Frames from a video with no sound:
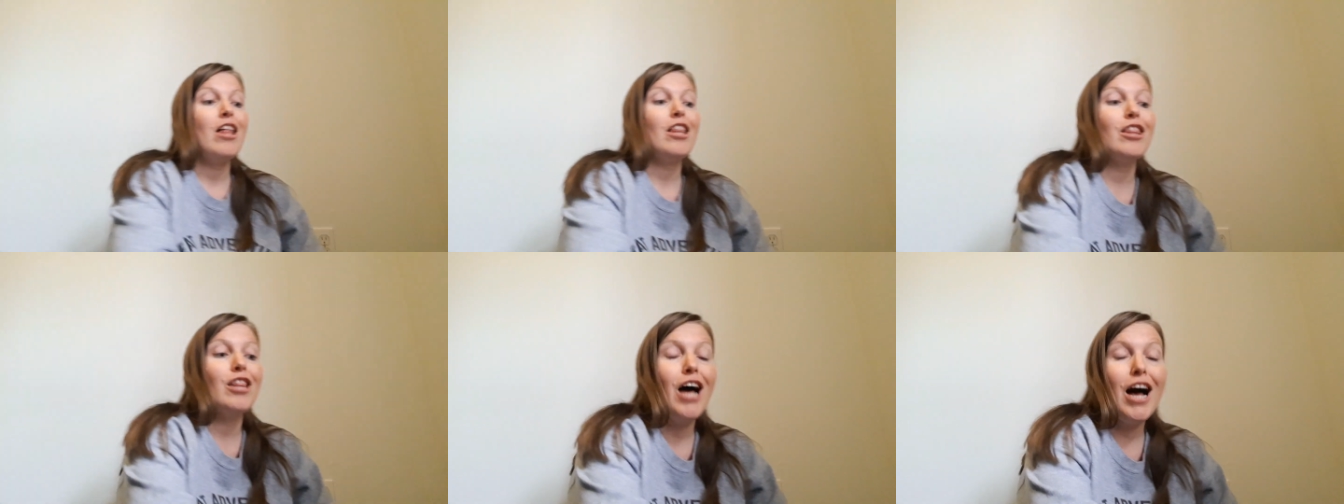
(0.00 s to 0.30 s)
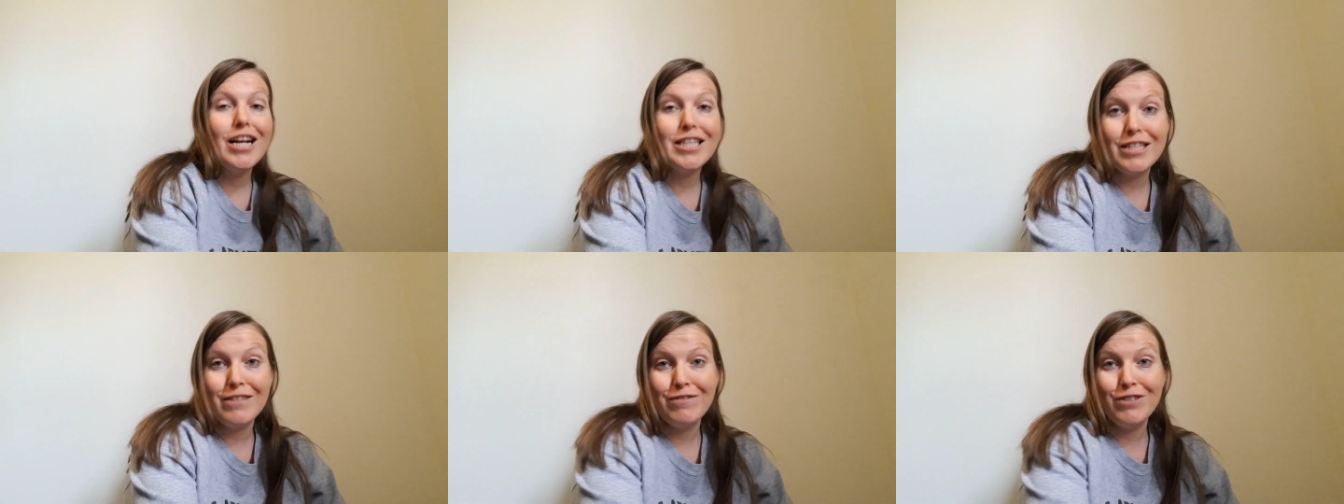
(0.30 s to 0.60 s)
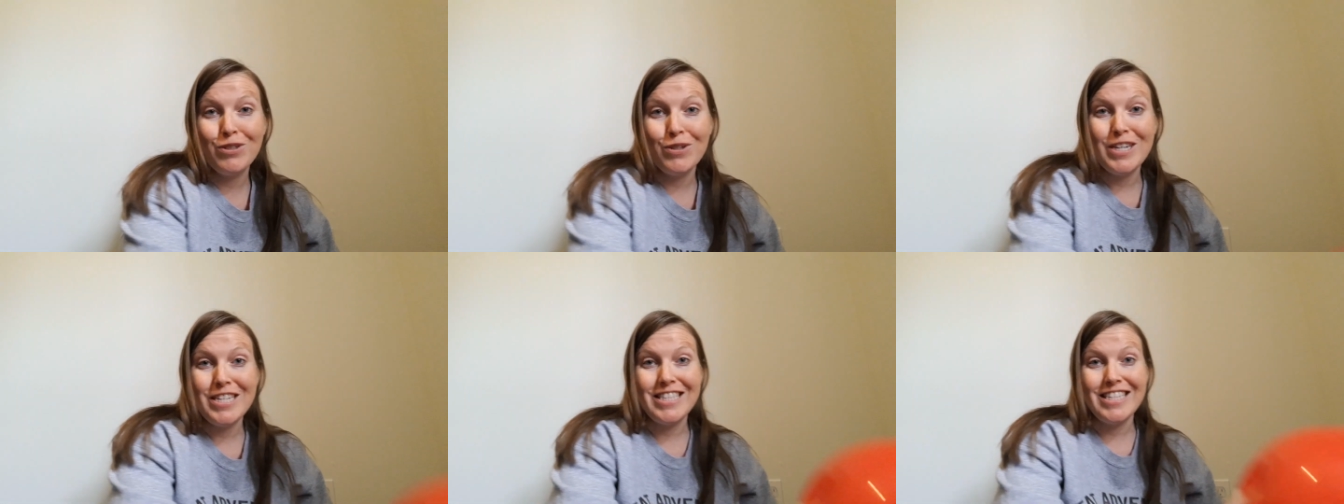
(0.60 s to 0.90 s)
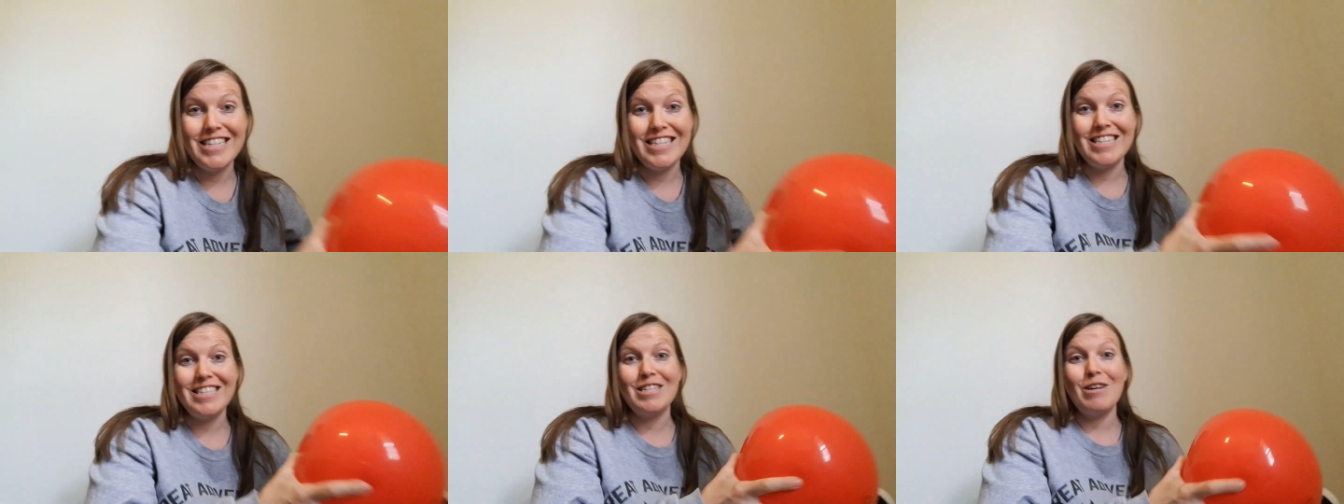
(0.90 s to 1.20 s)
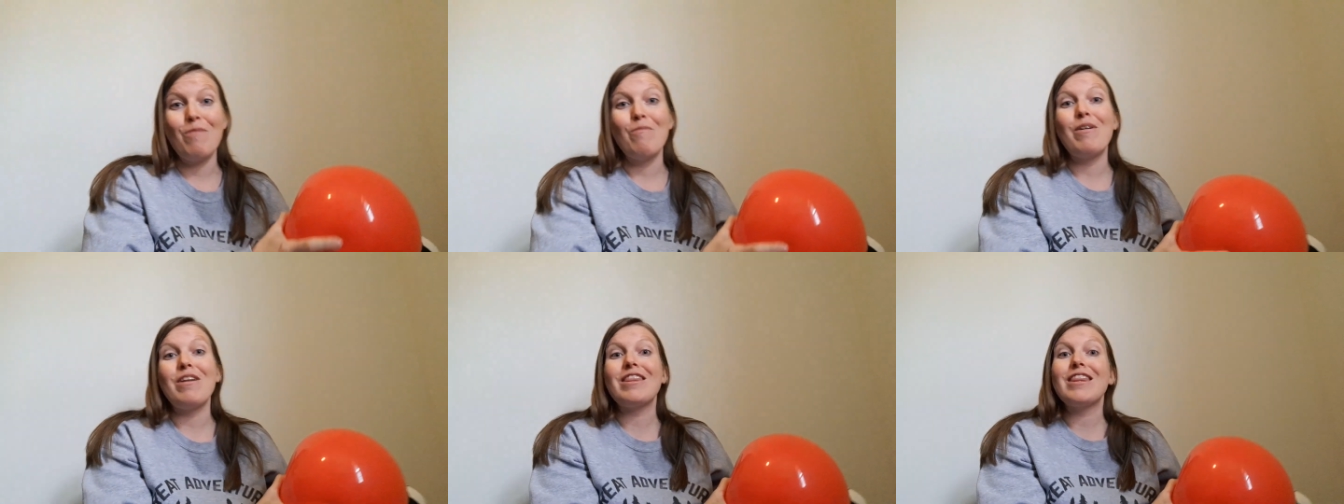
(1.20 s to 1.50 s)
lots of choices
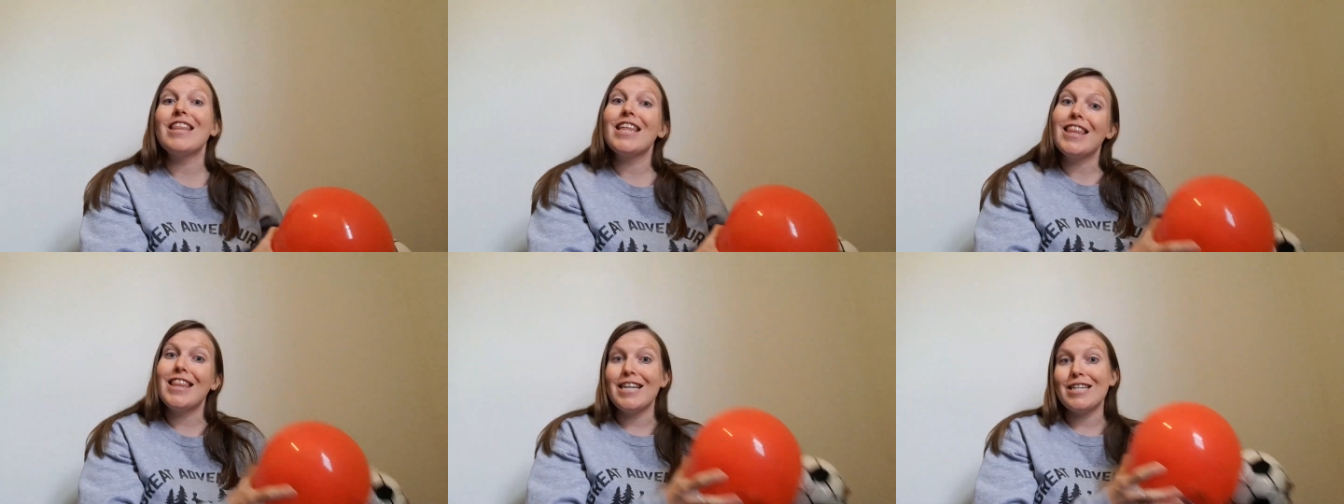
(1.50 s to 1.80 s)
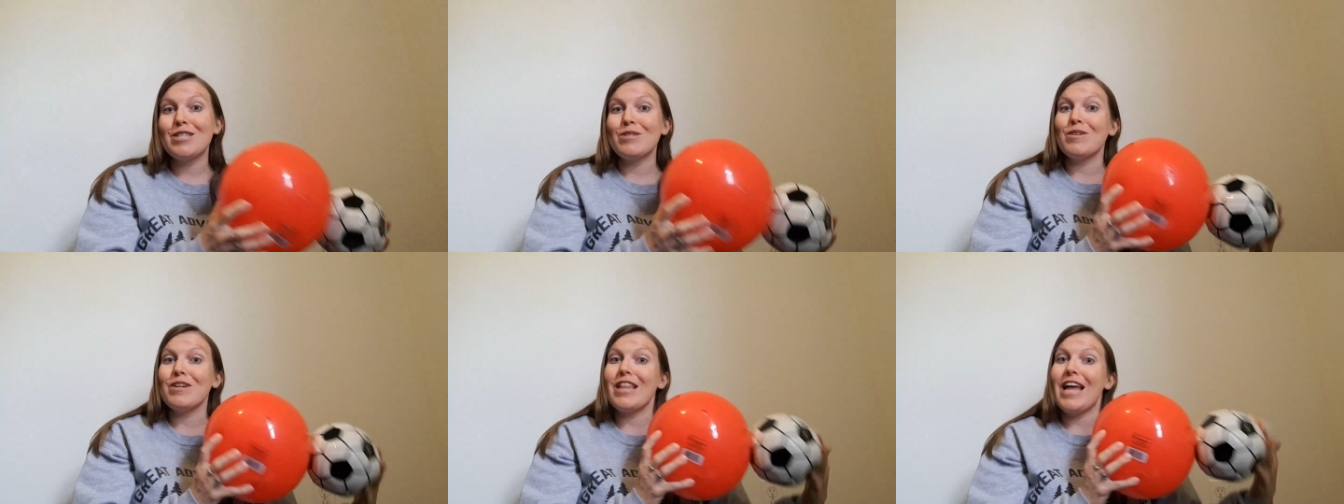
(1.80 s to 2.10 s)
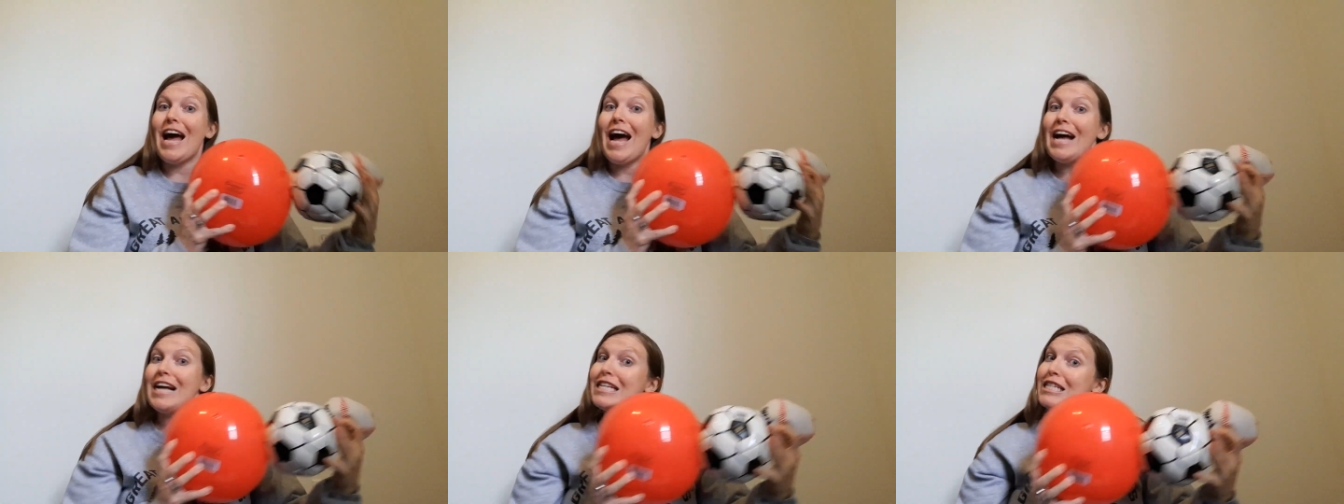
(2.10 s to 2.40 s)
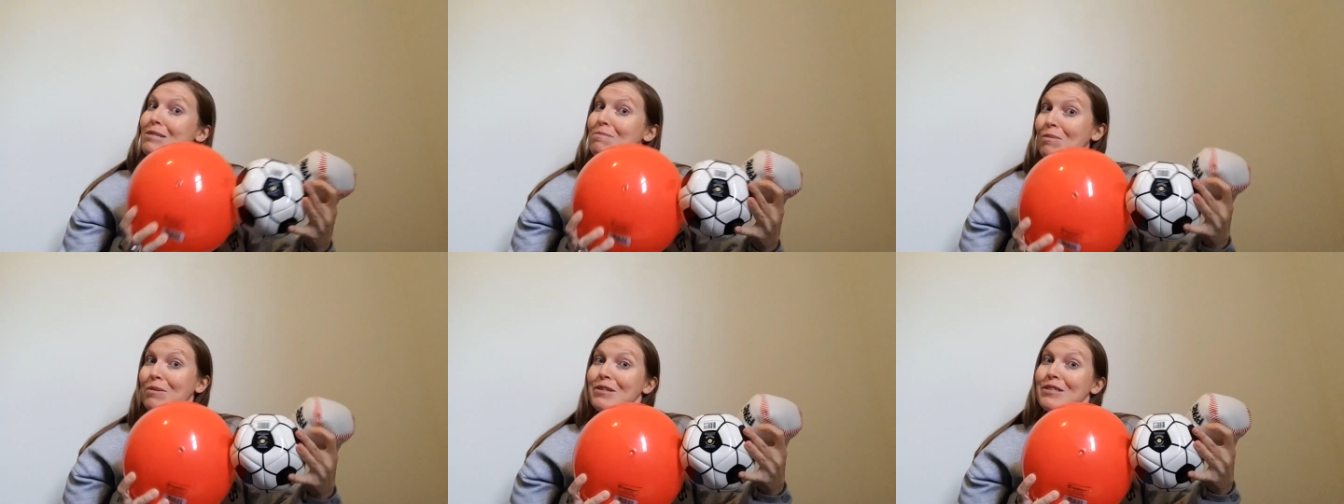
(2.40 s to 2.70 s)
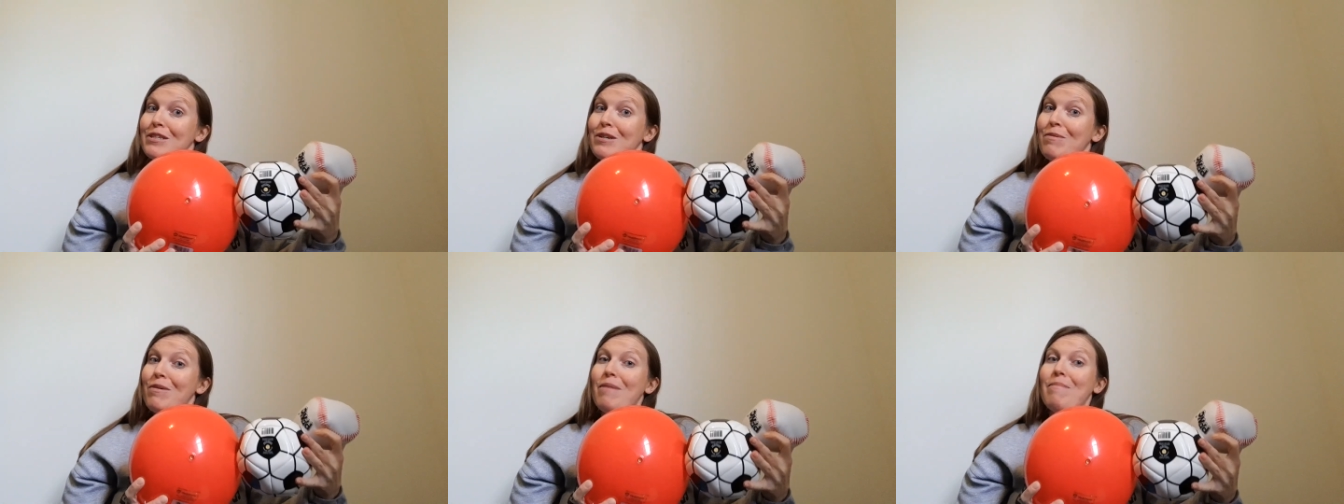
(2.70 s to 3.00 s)
with the this or that
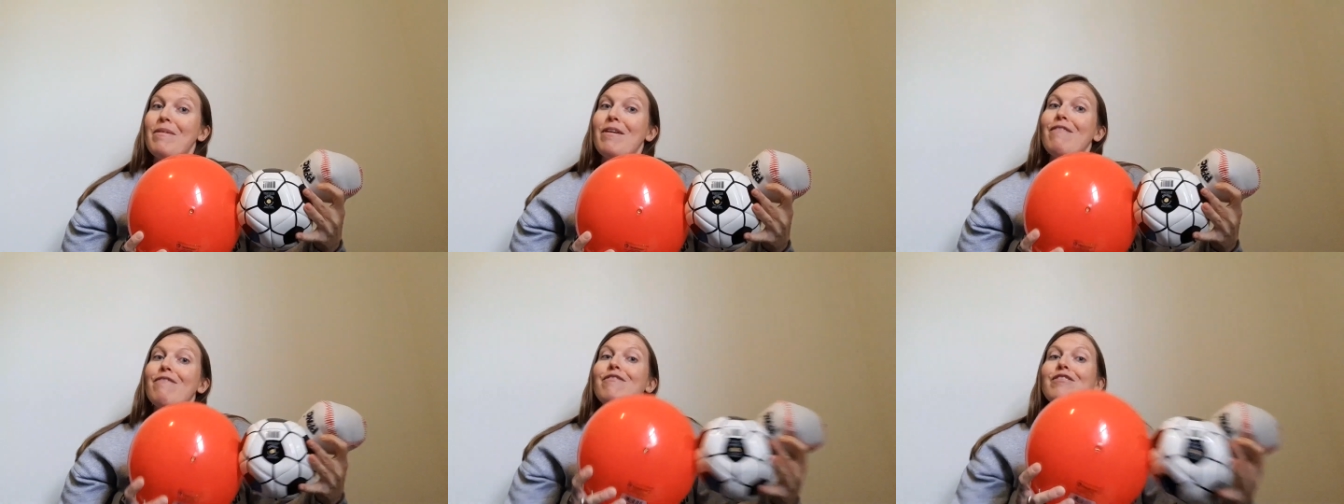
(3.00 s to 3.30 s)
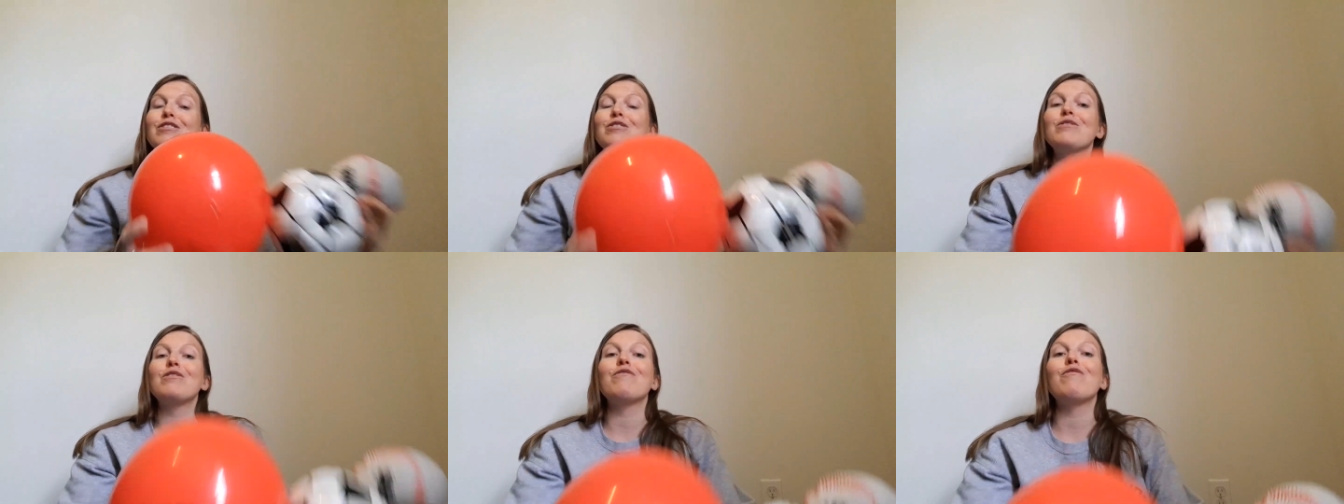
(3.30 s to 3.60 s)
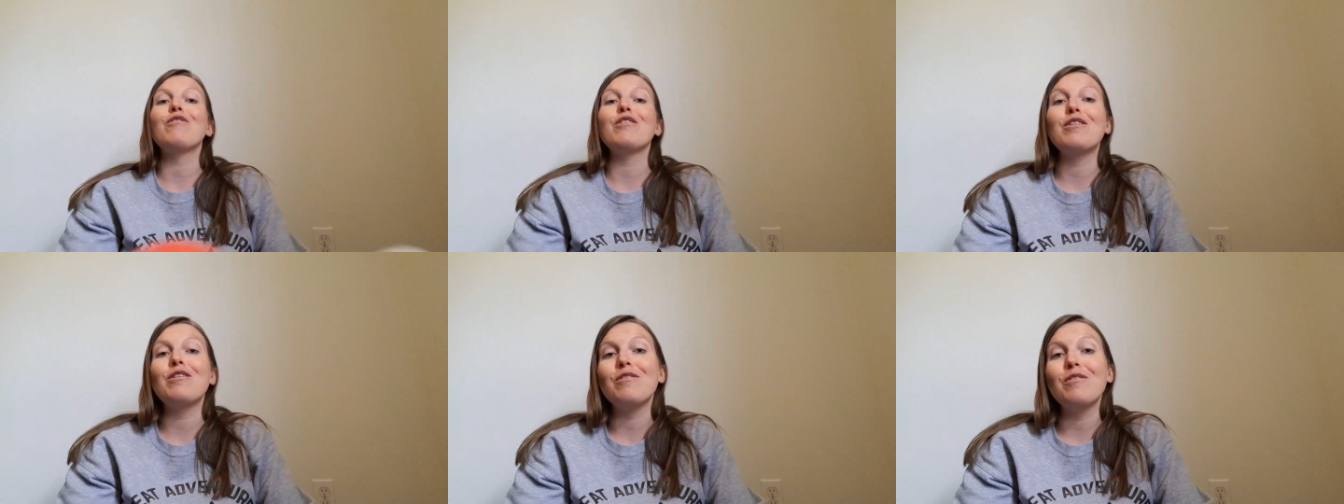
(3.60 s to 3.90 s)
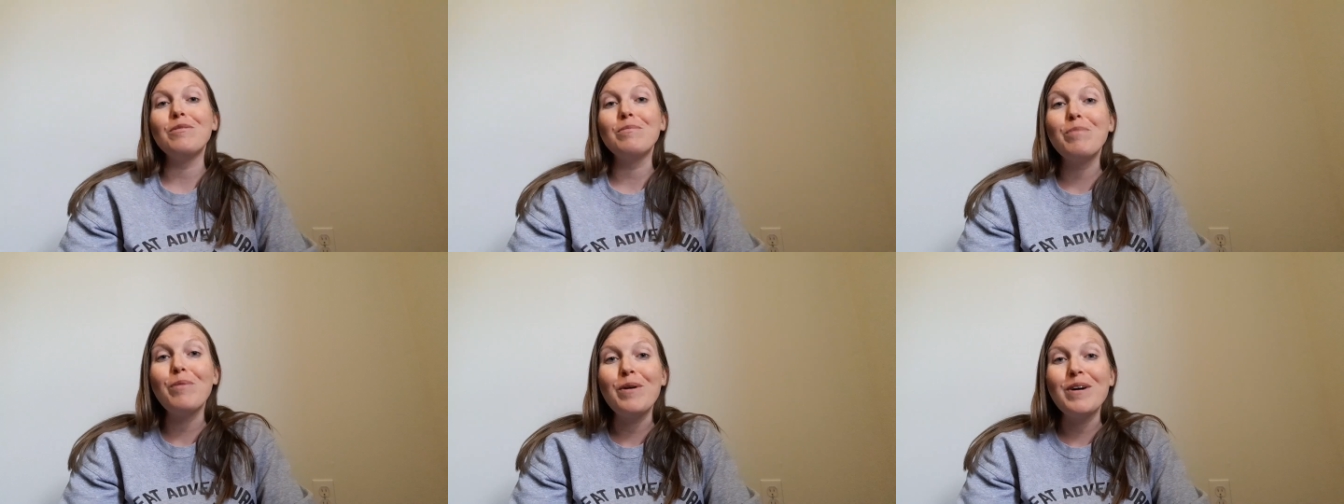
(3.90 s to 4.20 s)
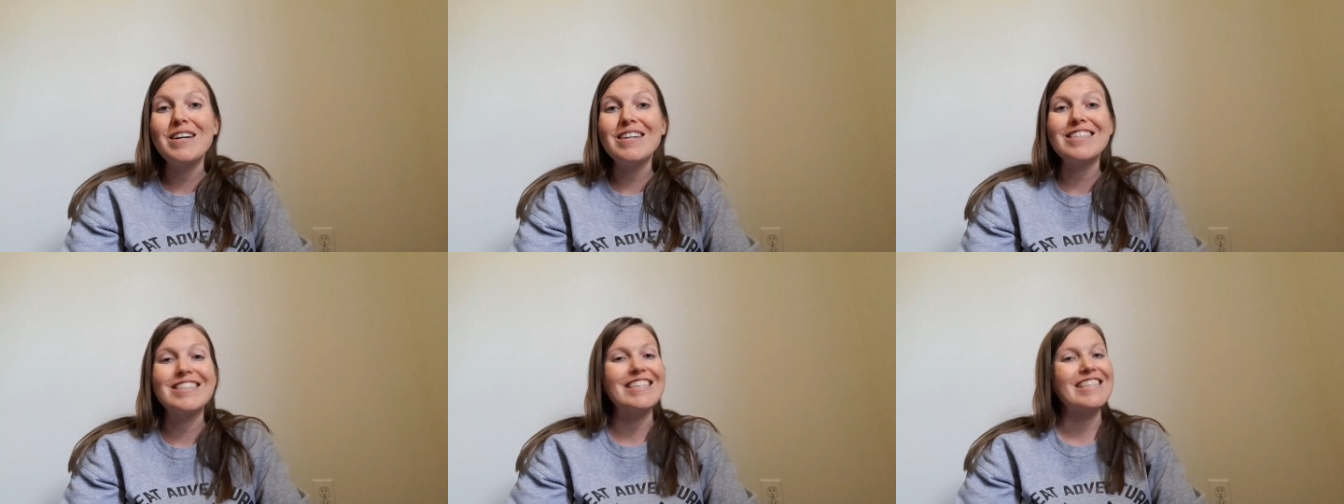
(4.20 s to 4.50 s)
sports equipment for 2 to 4 year old
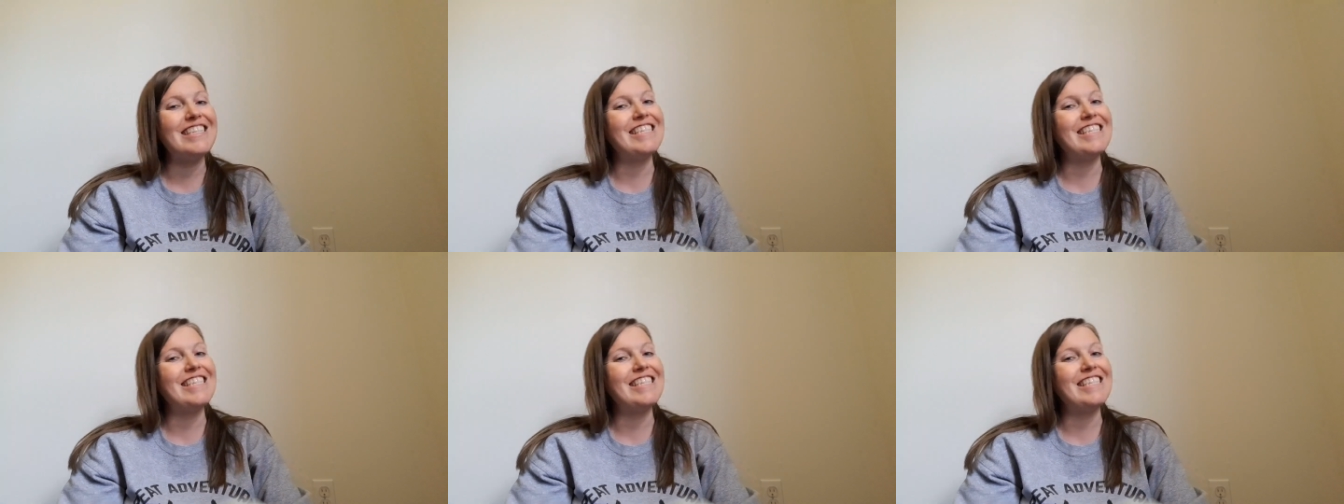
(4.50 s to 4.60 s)
boys,